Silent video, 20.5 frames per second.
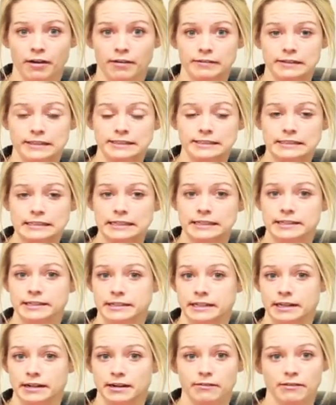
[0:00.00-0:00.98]
obviously in
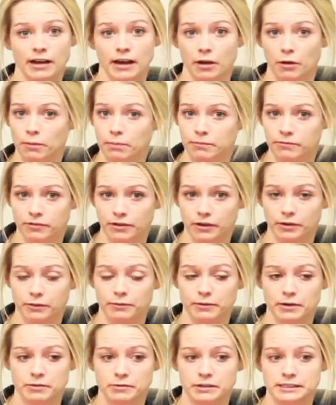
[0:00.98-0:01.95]
need of help for
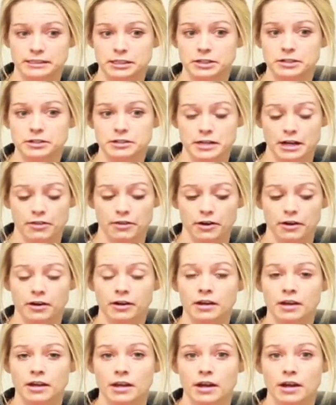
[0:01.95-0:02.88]
one reason or another.